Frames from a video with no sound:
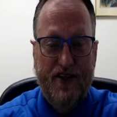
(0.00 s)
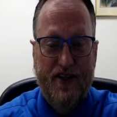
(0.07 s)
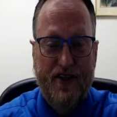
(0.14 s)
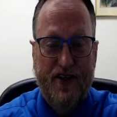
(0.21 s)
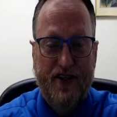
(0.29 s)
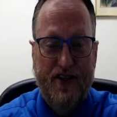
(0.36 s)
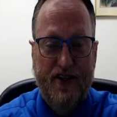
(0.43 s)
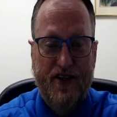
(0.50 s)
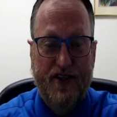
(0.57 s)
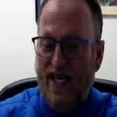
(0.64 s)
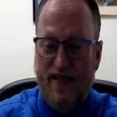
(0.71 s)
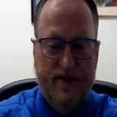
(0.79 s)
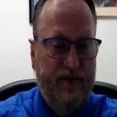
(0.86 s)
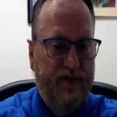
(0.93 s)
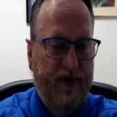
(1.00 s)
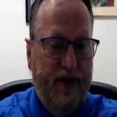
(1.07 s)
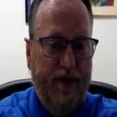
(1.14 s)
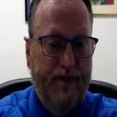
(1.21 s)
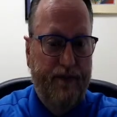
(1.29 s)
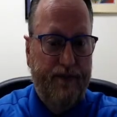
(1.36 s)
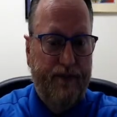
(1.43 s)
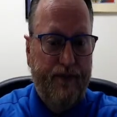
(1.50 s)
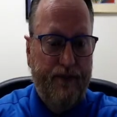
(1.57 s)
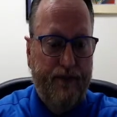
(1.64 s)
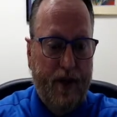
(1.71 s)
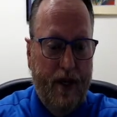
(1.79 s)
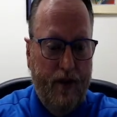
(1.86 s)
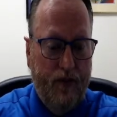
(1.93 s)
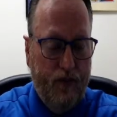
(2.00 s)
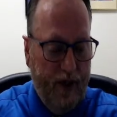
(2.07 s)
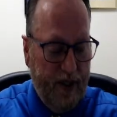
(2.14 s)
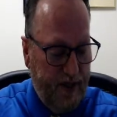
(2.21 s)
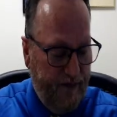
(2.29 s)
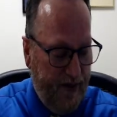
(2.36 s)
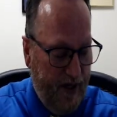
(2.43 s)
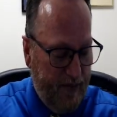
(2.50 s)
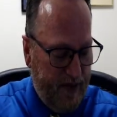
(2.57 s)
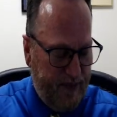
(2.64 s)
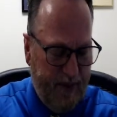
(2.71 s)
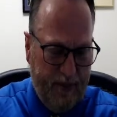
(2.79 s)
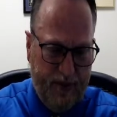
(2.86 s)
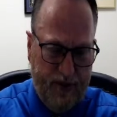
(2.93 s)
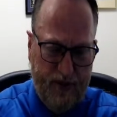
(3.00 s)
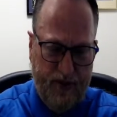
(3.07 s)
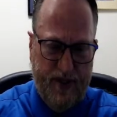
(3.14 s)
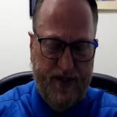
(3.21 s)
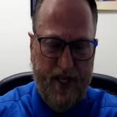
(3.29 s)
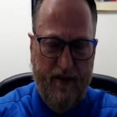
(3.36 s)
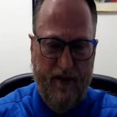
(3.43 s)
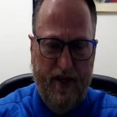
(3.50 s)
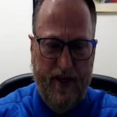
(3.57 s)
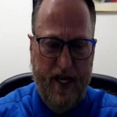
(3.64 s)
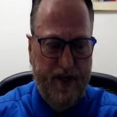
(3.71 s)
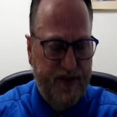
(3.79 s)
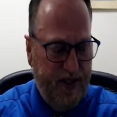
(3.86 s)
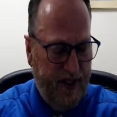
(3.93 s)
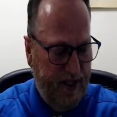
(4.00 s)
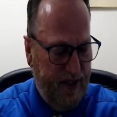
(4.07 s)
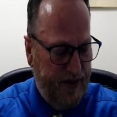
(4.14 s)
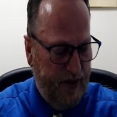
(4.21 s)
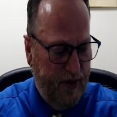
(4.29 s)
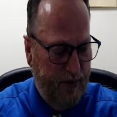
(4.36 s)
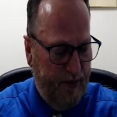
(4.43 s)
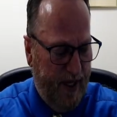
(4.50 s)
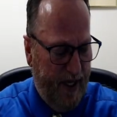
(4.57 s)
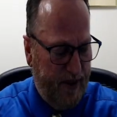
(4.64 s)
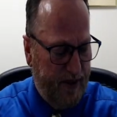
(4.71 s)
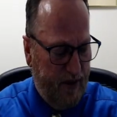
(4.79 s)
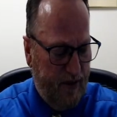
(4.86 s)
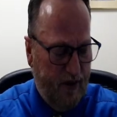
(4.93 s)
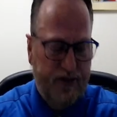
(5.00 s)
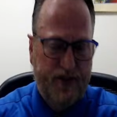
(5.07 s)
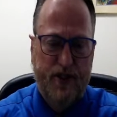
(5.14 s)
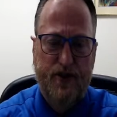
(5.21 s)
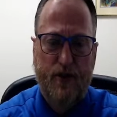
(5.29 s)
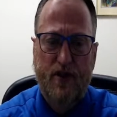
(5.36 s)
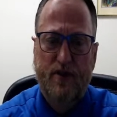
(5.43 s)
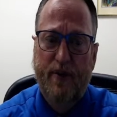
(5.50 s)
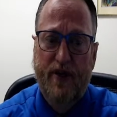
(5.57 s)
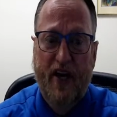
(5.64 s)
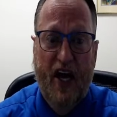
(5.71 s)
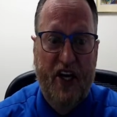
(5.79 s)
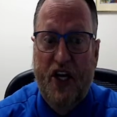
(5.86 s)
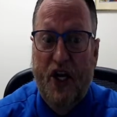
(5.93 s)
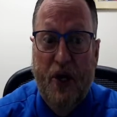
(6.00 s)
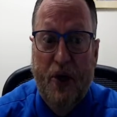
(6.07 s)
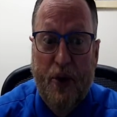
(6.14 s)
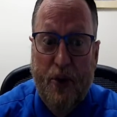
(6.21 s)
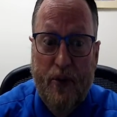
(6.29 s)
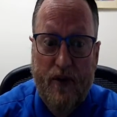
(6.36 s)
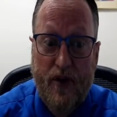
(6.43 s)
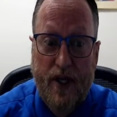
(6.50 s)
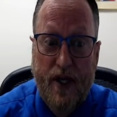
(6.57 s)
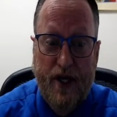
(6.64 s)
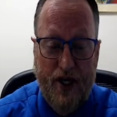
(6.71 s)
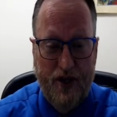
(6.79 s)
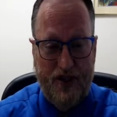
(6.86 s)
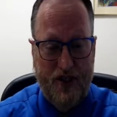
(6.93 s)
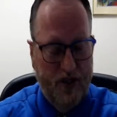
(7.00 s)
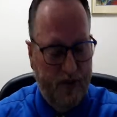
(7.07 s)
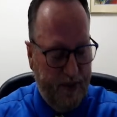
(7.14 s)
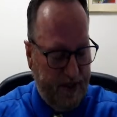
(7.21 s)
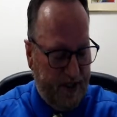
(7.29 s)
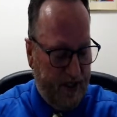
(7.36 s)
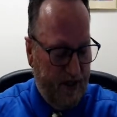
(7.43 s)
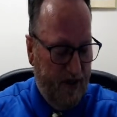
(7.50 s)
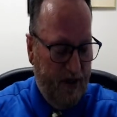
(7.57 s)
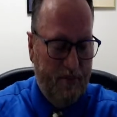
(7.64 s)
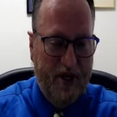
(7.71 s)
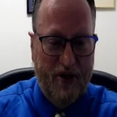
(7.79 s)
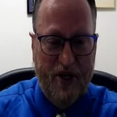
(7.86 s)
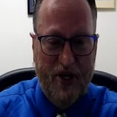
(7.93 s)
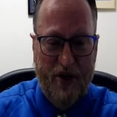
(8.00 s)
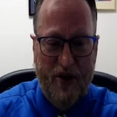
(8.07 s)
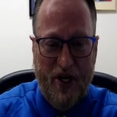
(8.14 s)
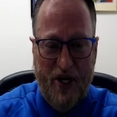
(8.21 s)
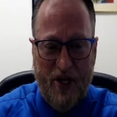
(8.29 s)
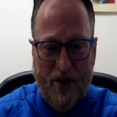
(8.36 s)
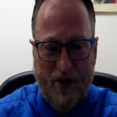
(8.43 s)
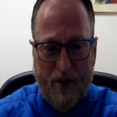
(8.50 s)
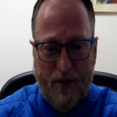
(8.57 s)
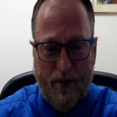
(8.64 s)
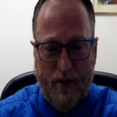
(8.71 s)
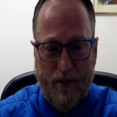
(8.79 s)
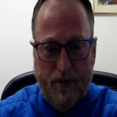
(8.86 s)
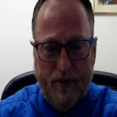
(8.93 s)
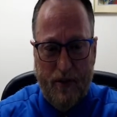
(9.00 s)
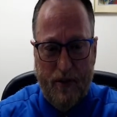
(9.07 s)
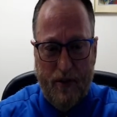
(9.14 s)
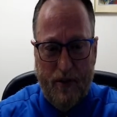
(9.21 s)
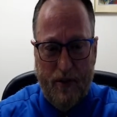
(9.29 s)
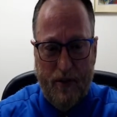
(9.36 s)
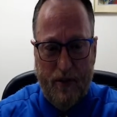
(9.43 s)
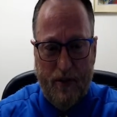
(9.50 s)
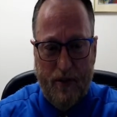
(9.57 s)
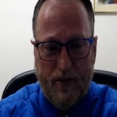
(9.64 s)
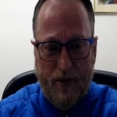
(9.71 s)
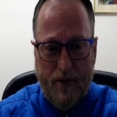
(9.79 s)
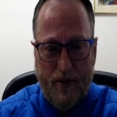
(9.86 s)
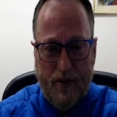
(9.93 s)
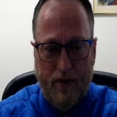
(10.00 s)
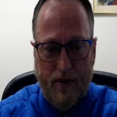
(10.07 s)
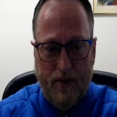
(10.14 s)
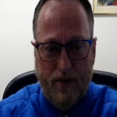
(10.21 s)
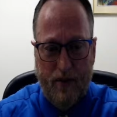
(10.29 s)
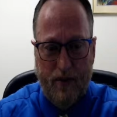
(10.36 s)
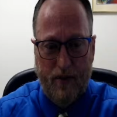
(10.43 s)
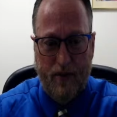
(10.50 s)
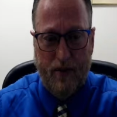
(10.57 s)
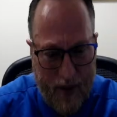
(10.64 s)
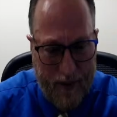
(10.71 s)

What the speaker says: Hell, let's have some fun. Rich and famous people do this every day. Cities do it, banks and grocery stores, but not you. You're too busy going boo-hoo-hoo. That's not going to happen anymore.